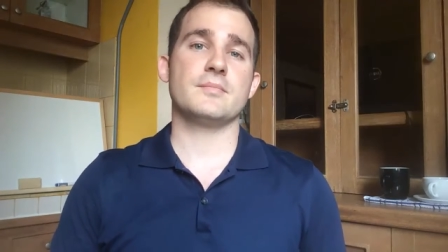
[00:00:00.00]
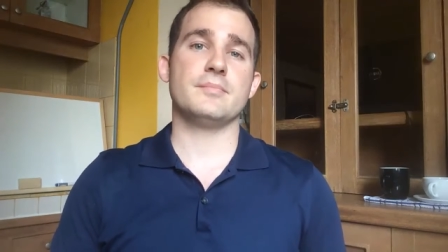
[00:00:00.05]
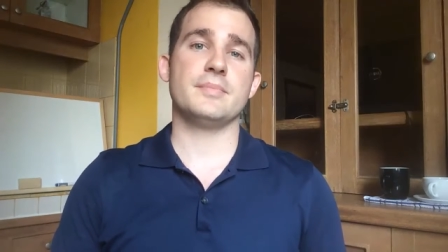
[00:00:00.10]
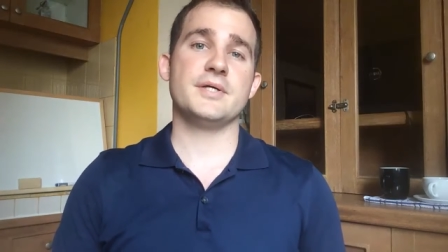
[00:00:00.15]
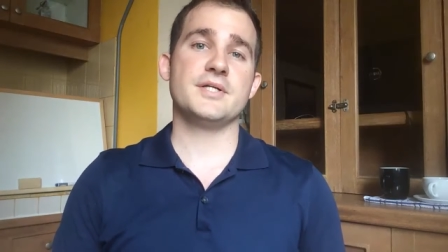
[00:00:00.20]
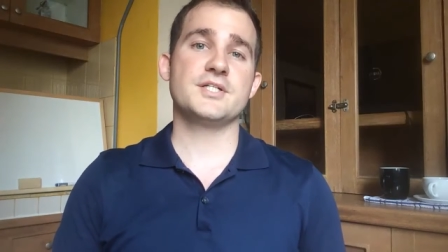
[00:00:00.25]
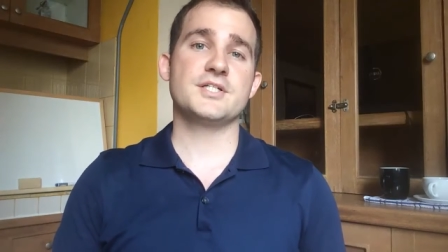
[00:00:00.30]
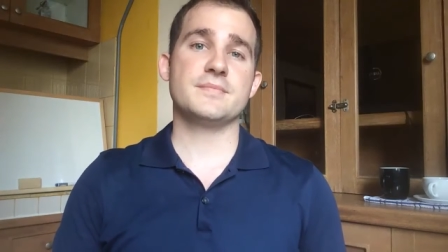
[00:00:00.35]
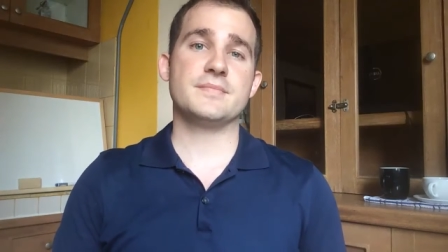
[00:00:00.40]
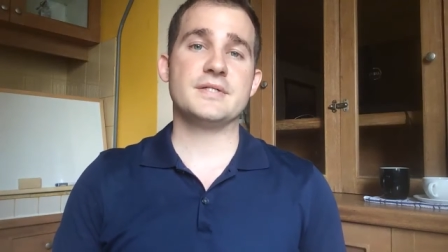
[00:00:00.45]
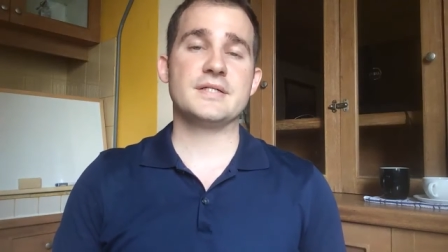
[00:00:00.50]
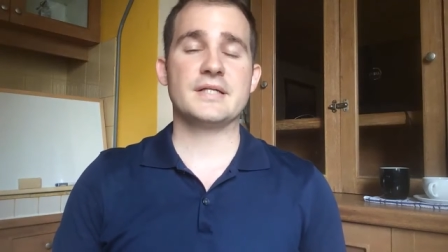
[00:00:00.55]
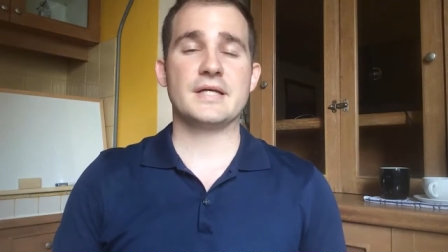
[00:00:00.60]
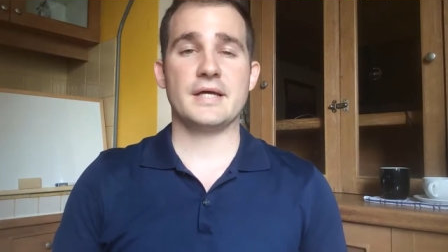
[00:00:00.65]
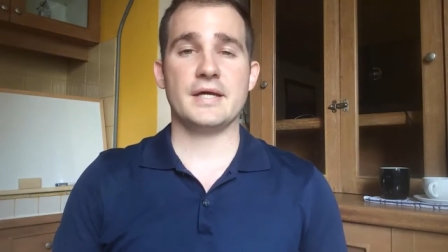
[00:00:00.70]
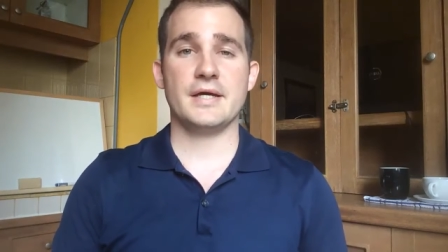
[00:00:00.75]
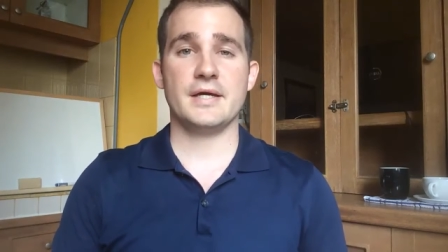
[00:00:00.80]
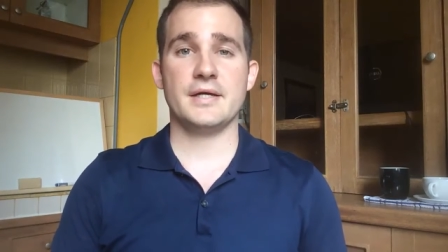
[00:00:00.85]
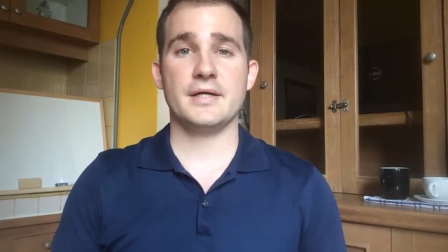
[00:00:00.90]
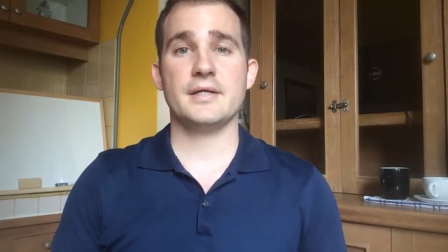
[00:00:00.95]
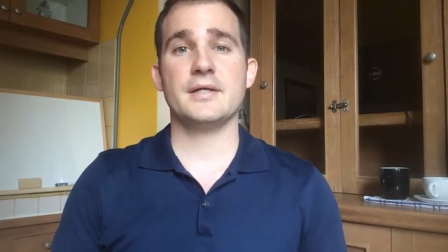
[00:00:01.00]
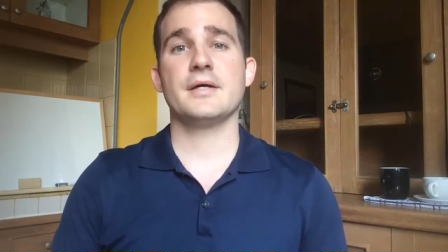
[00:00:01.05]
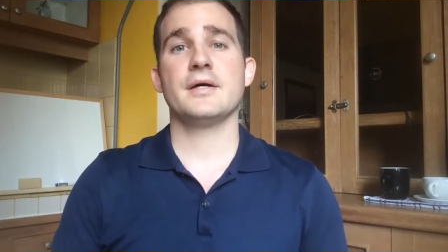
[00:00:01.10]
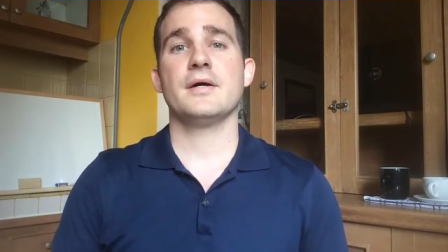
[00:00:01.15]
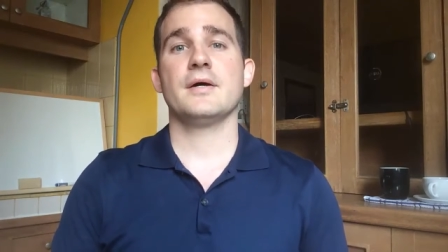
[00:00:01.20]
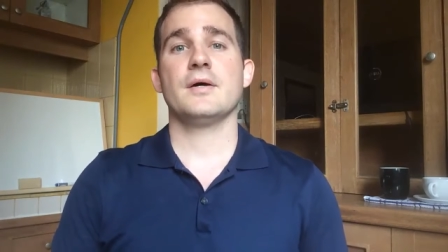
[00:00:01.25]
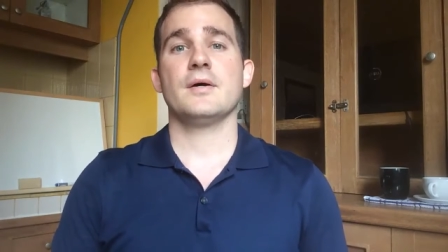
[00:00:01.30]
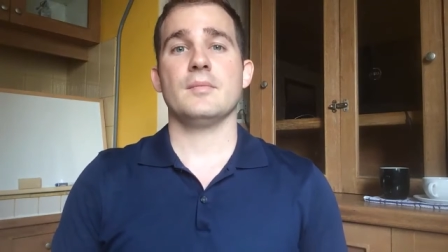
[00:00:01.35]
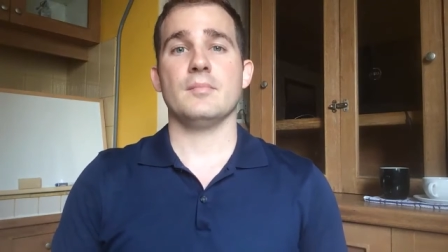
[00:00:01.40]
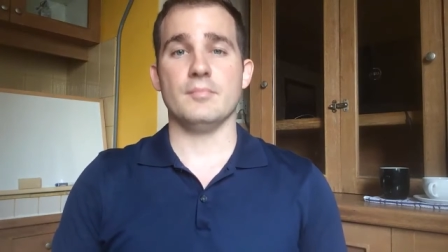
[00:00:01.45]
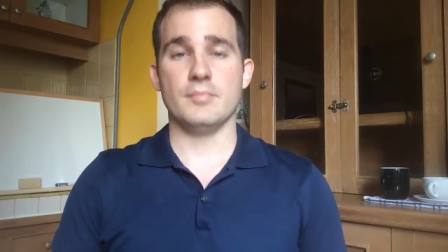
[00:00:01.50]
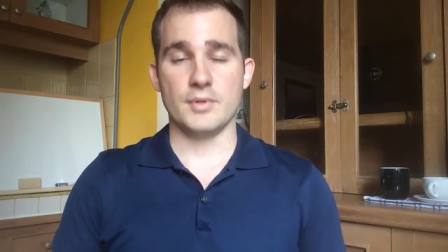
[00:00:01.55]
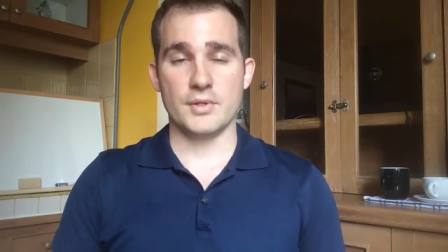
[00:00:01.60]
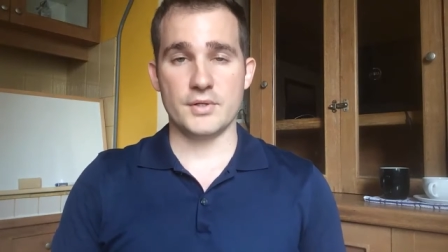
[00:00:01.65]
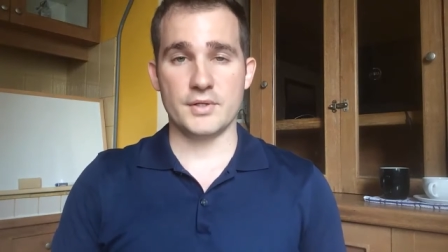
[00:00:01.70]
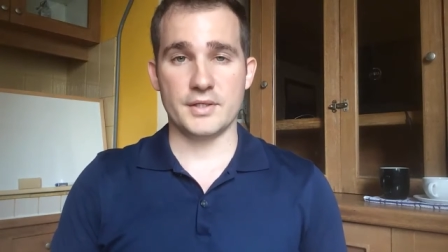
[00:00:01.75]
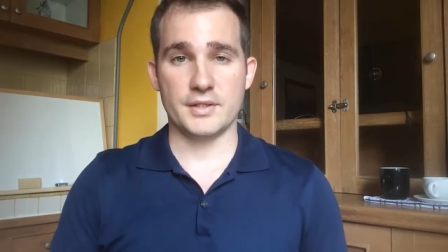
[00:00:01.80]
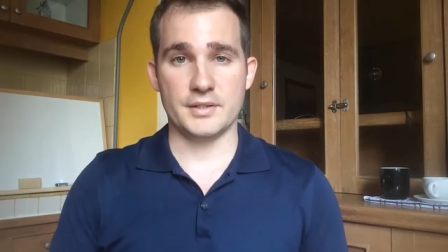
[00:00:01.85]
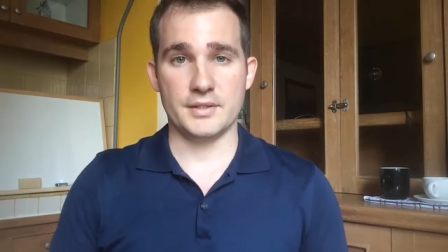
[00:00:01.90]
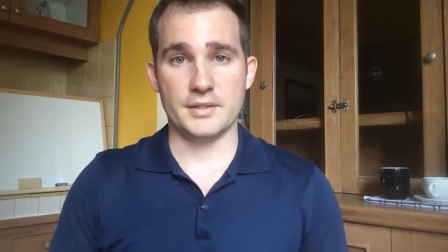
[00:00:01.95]
Benjamin K.
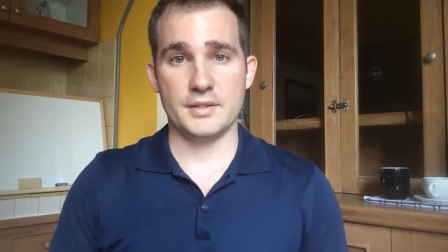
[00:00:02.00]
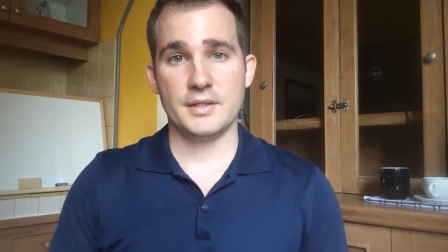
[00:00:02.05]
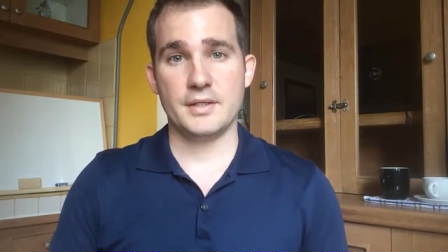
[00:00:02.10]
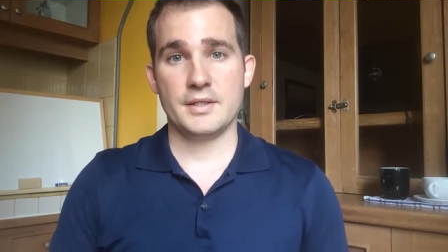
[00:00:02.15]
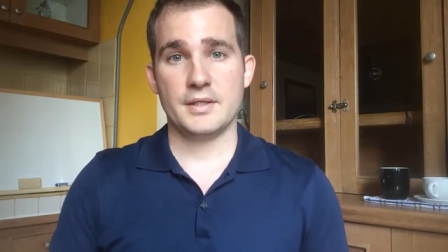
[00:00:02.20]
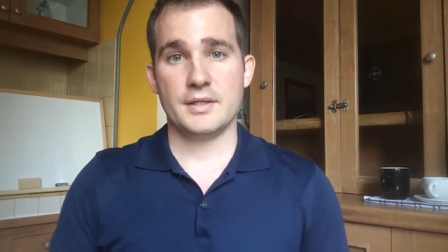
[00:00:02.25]
Bergen.